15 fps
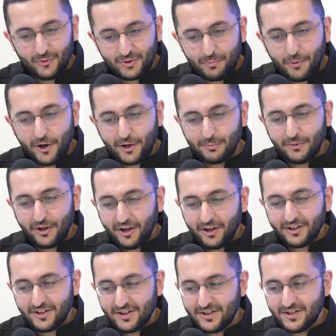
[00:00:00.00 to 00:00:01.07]
The bottom
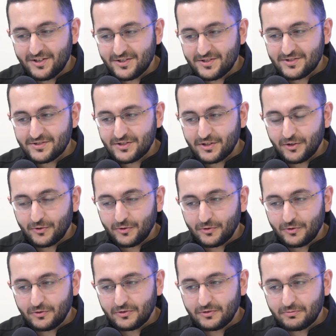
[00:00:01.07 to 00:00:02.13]
line is,
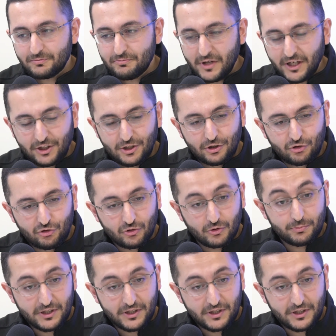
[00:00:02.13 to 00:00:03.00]
making sure,